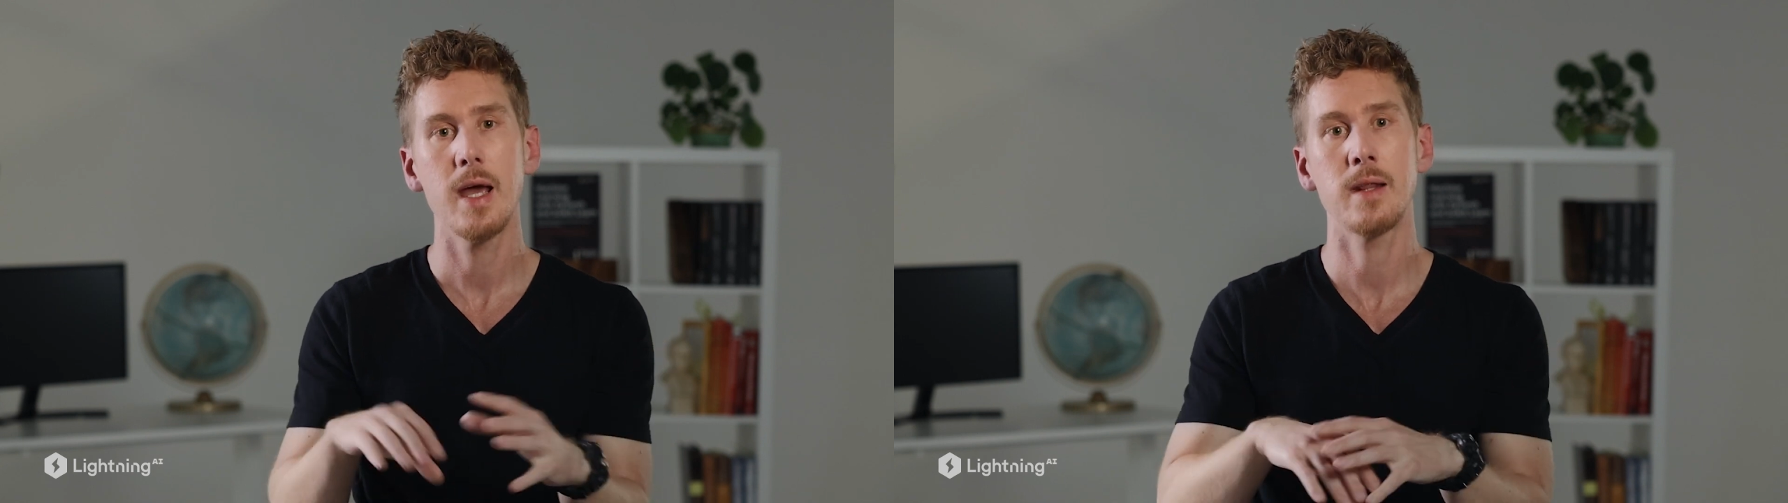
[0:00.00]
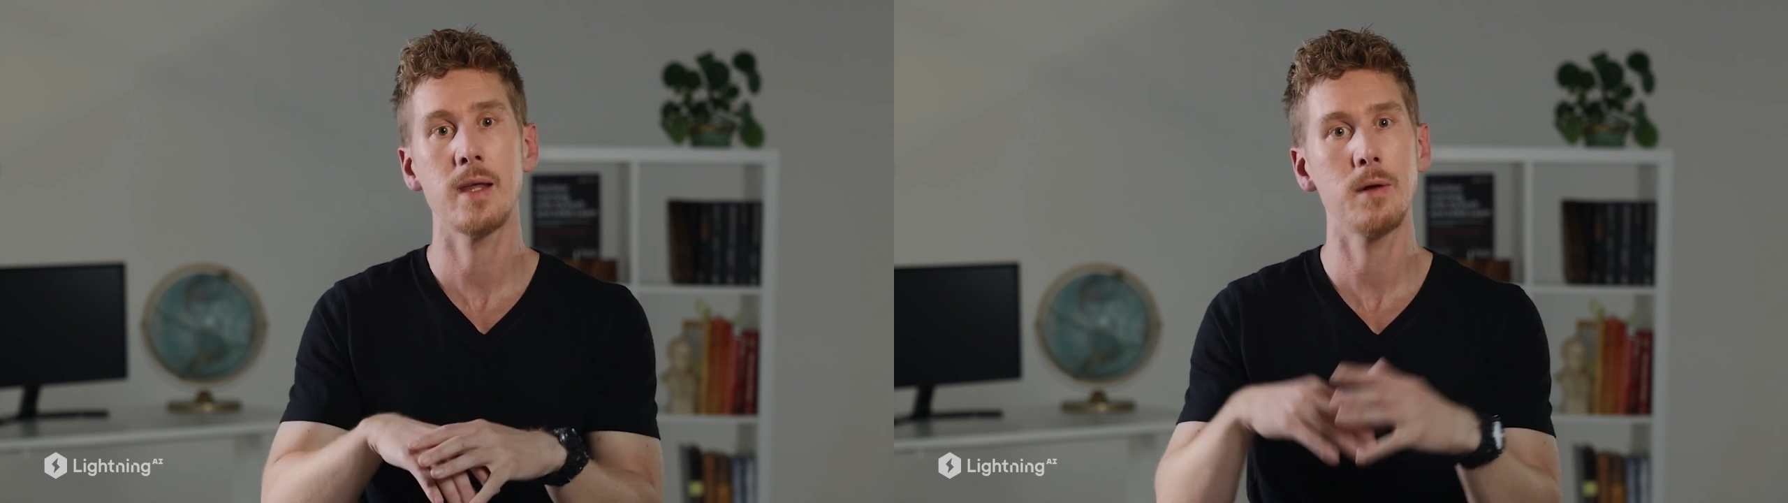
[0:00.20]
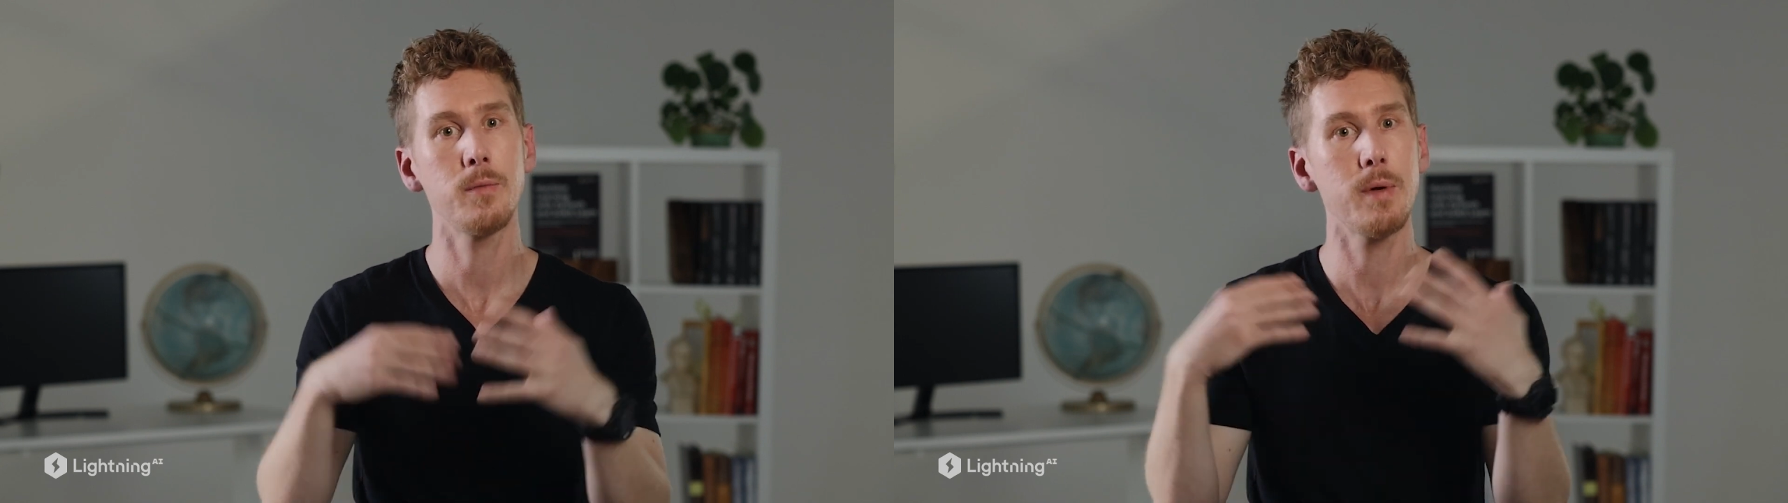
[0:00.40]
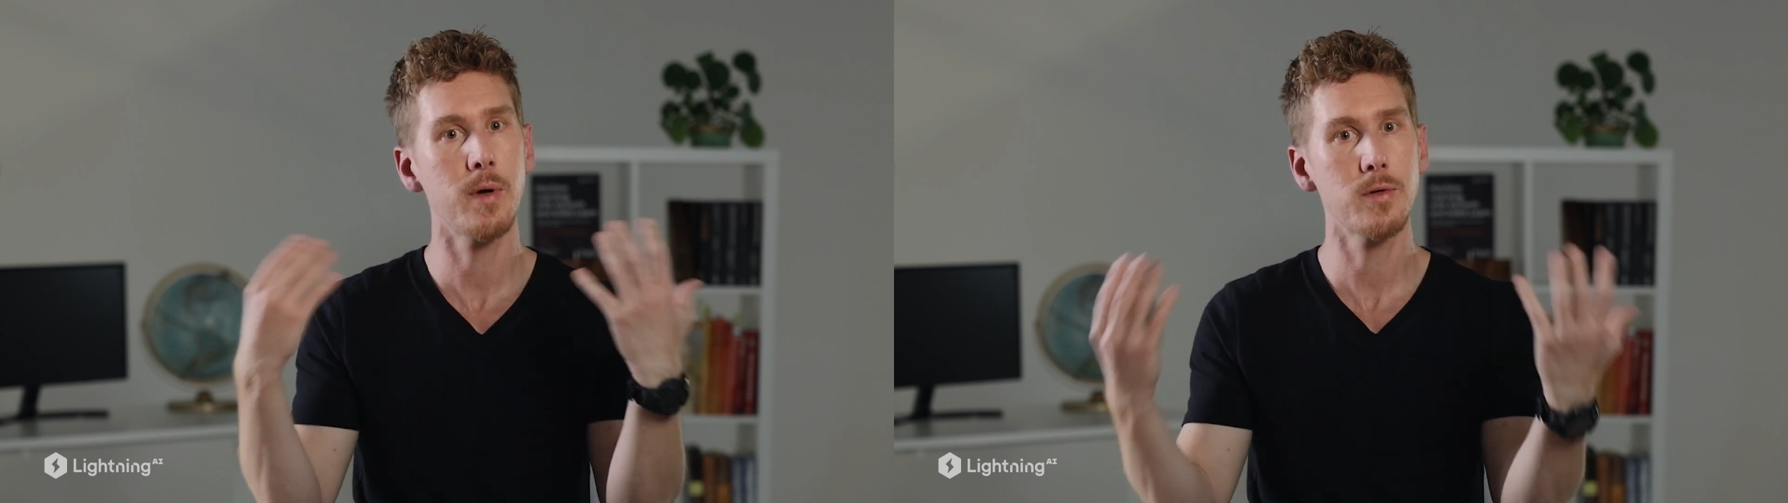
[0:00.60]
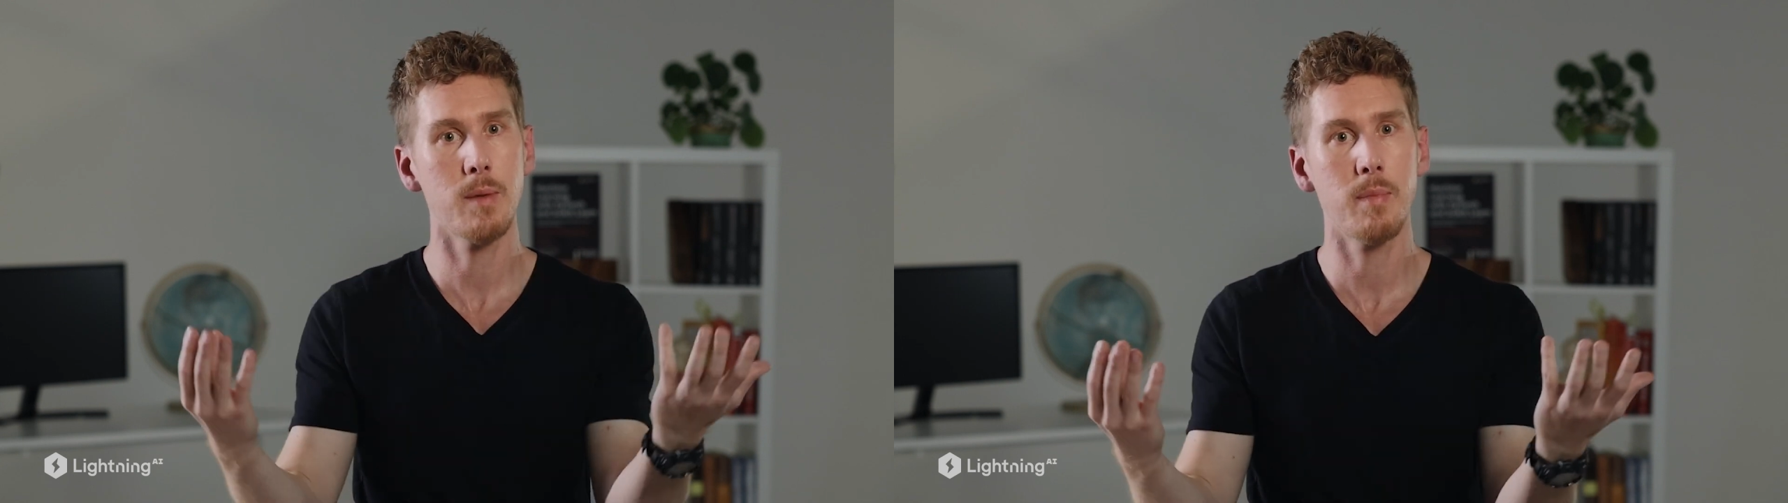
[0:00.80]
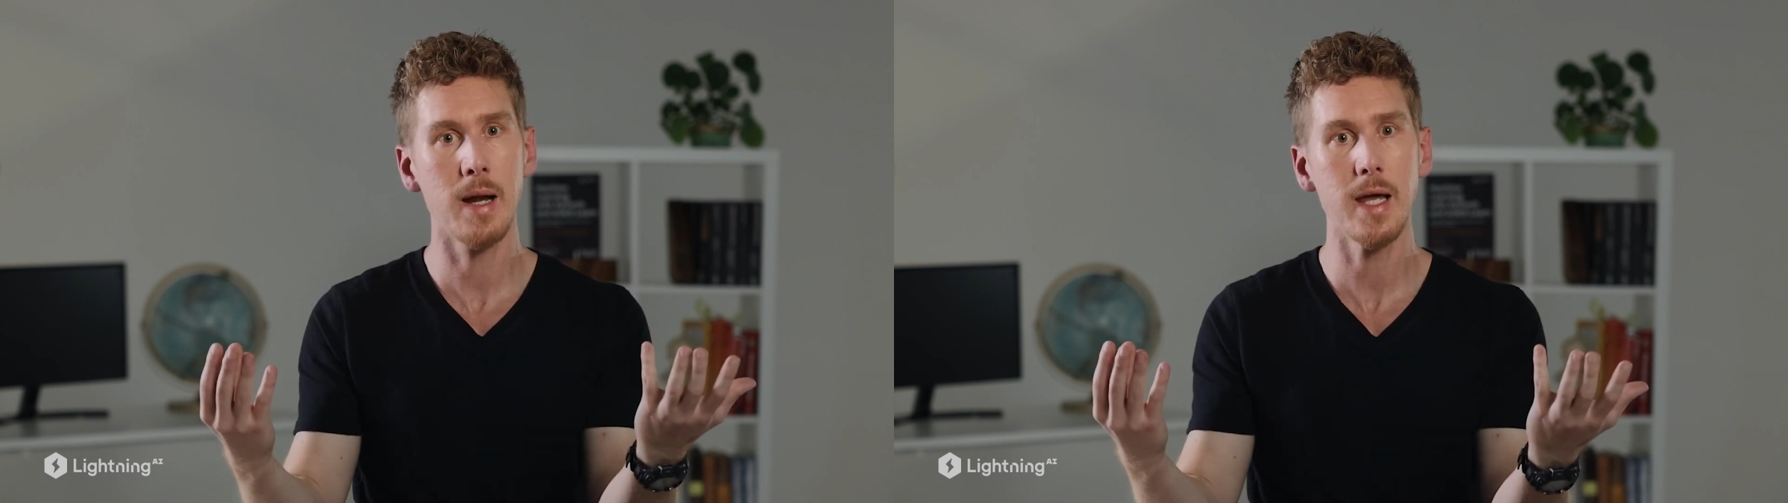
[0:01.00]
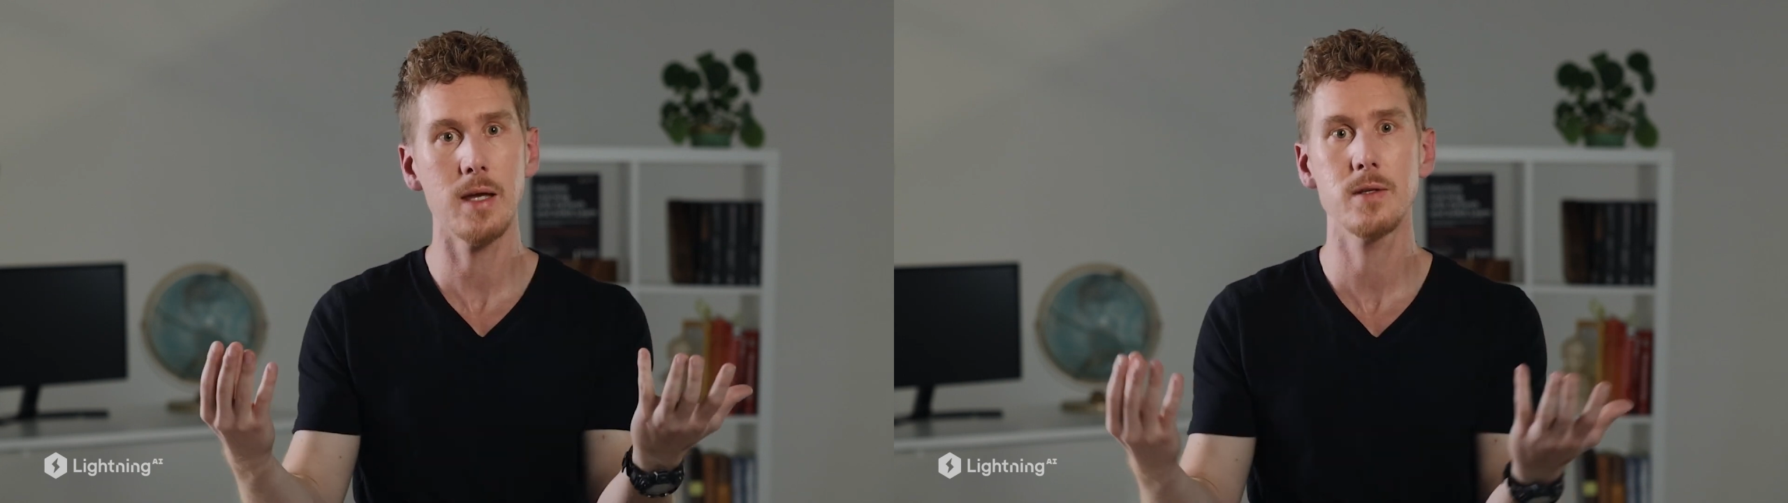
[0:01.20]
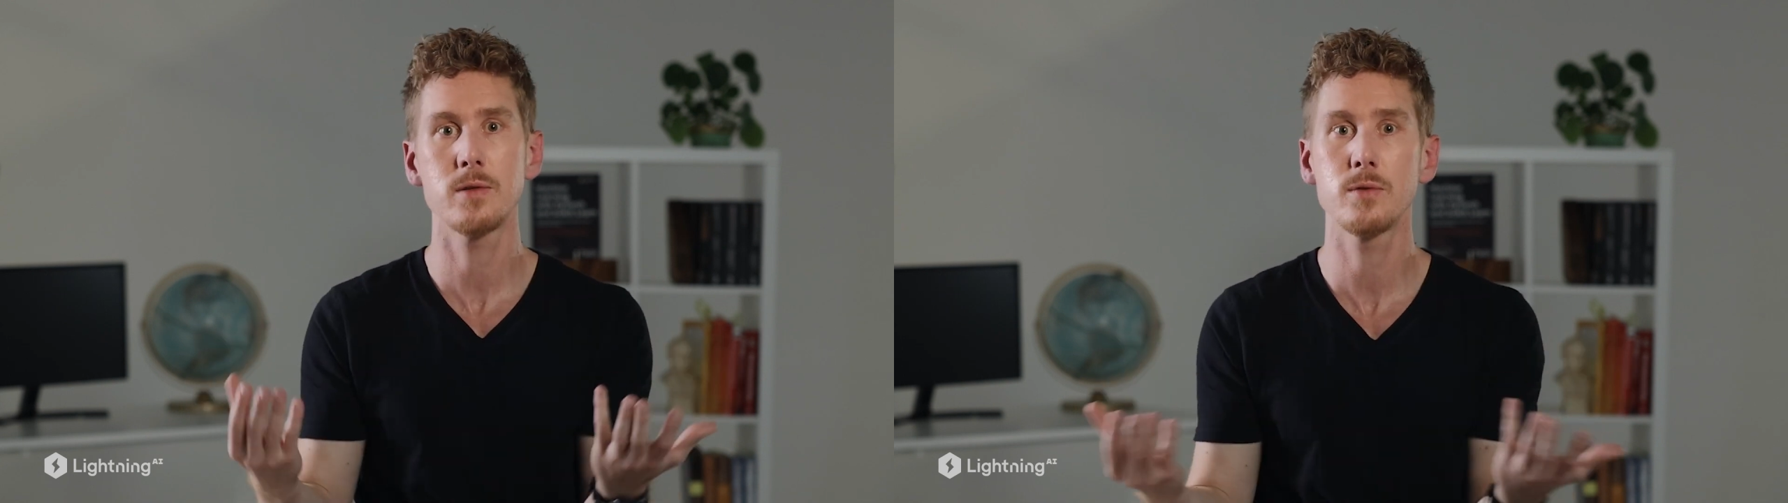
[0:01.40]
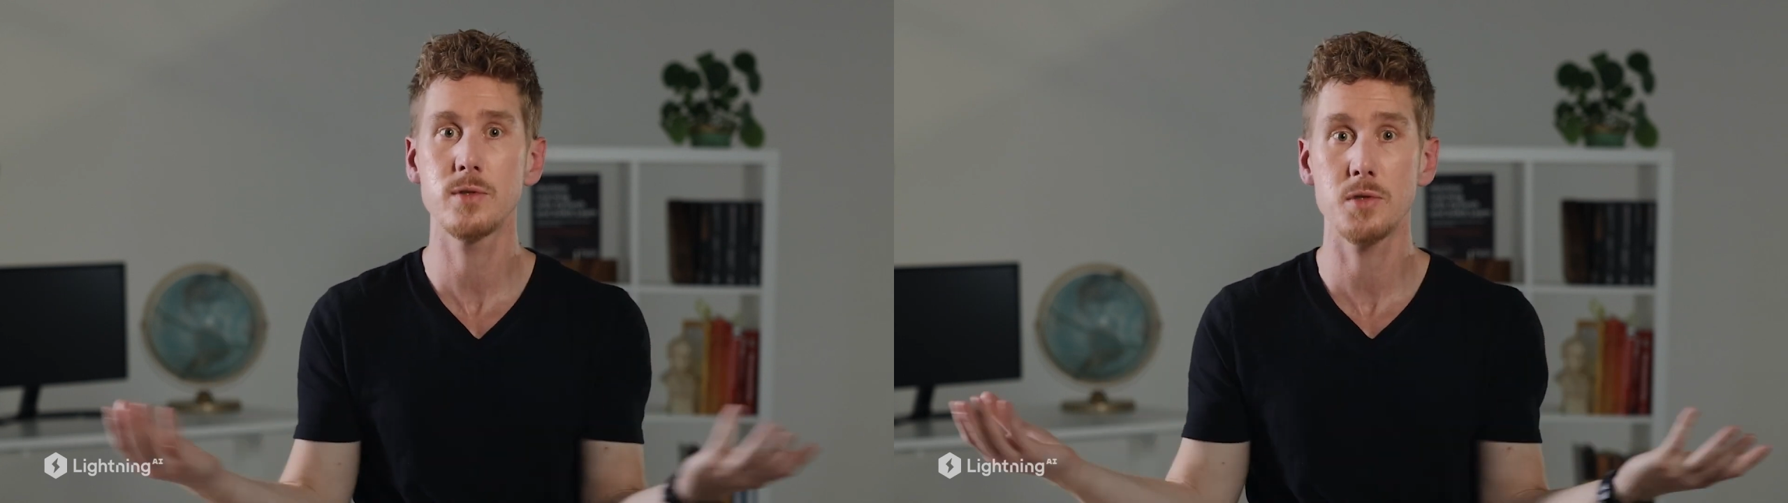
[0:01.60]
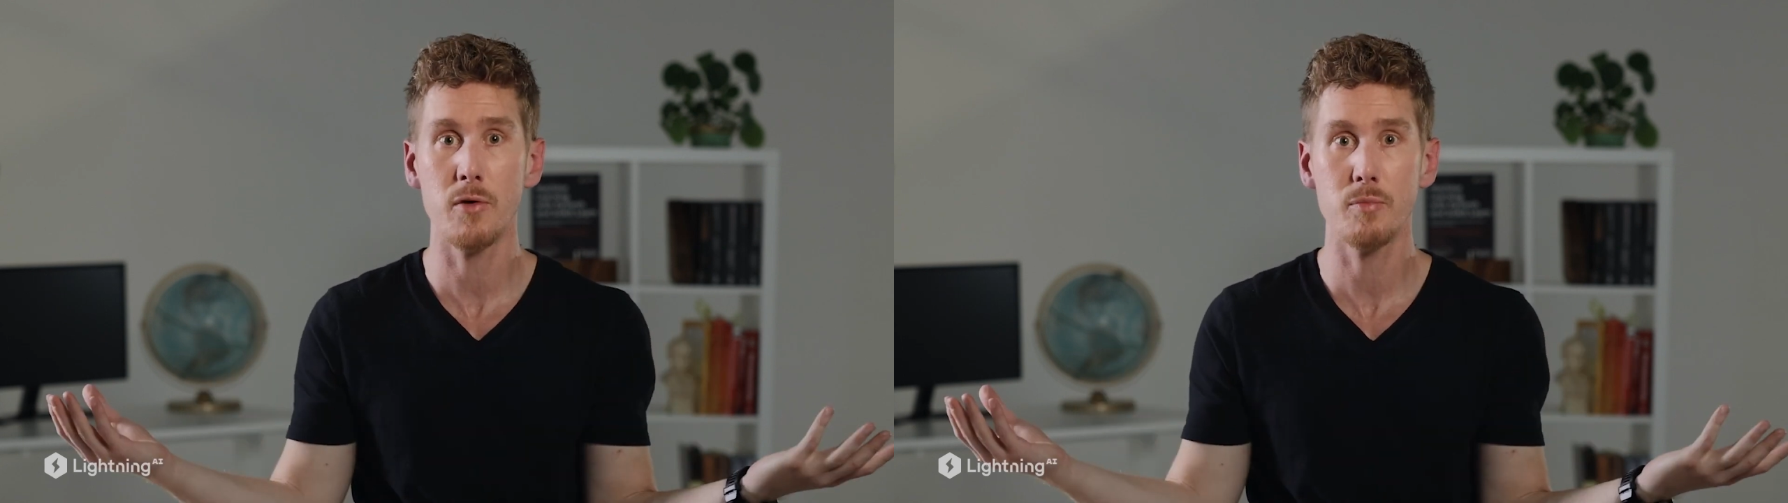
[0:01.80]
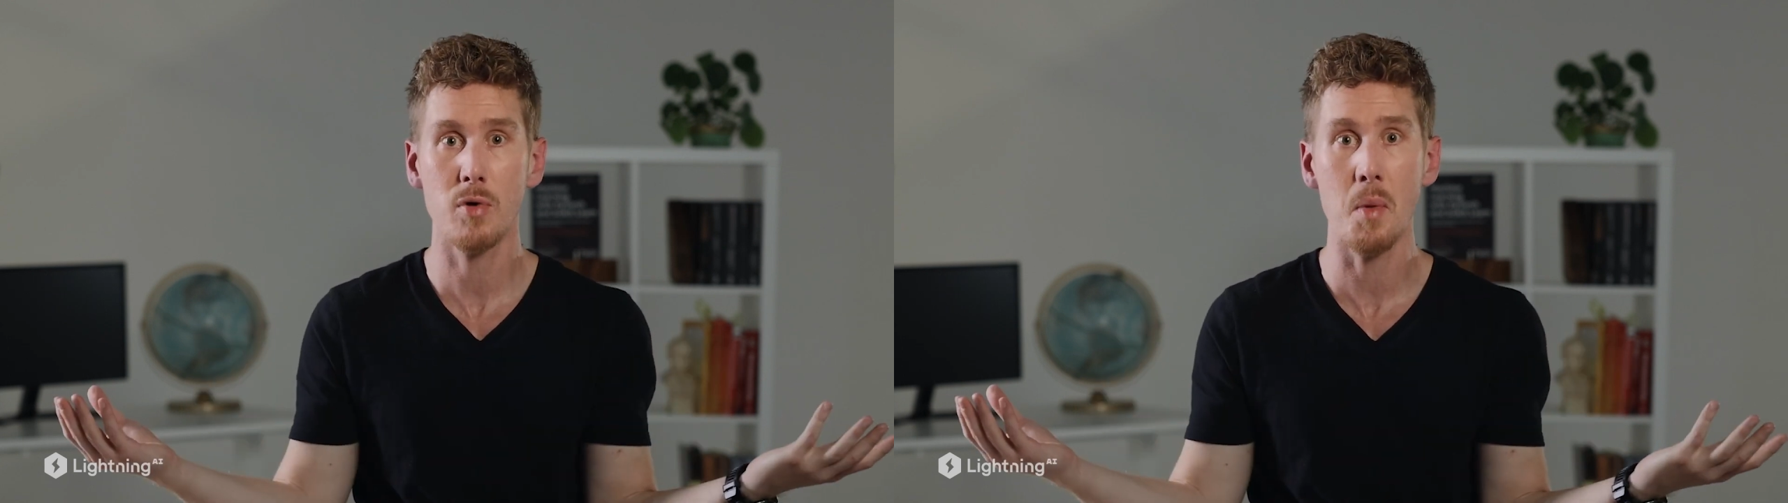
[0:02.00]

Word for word: and then we want to apply it to solve